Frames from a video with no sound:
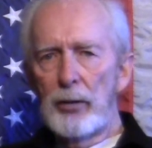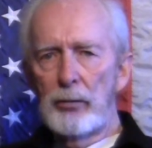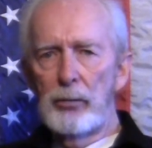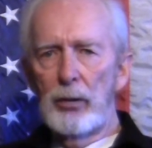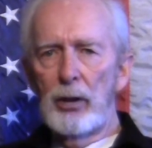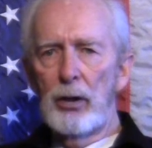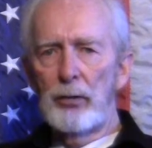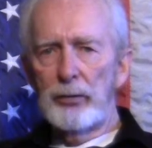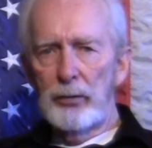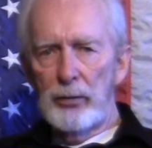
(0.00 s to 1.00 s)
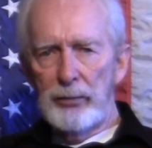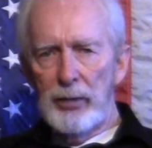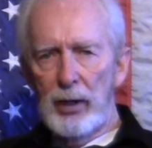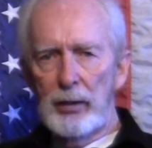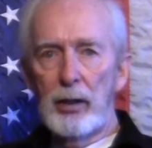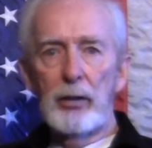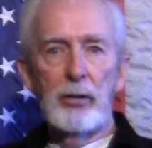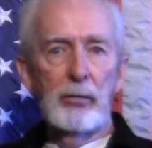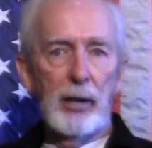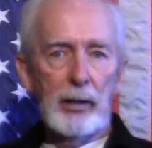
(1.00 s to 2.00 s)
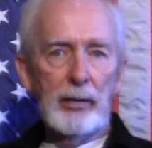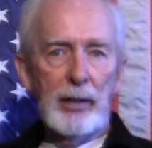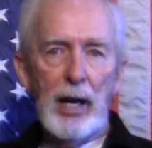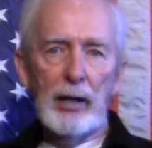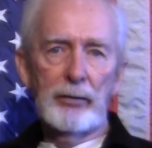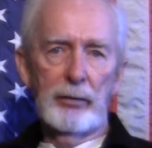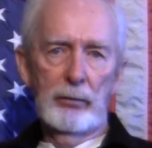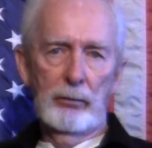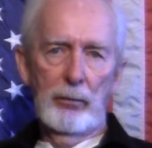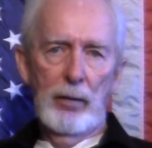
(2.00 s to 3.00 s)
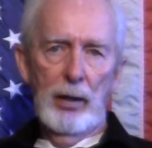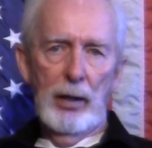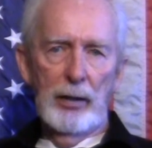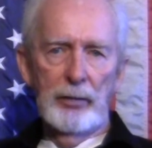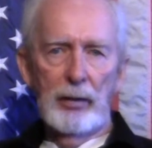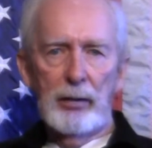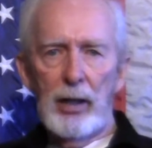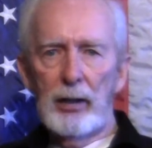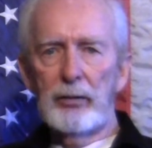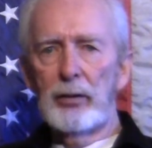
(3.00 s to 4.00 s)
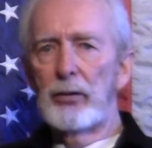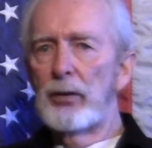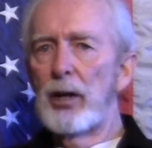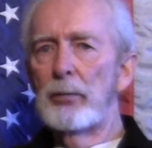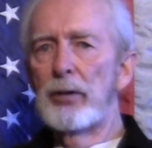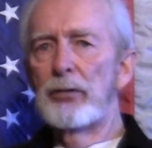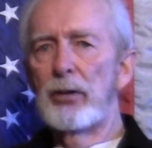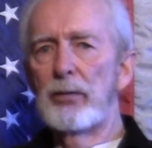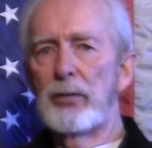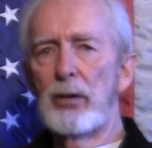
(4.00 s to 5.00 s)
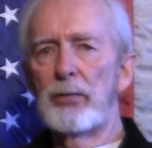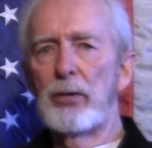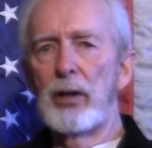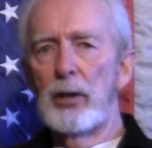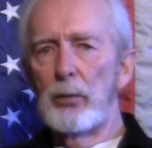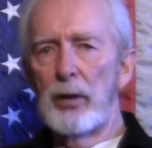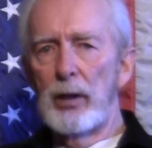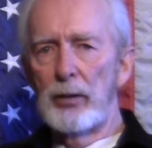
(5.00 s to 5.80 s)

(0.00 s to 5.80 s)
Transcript: The ruling also defined direct tax as a tax that could not be shoved off on anyone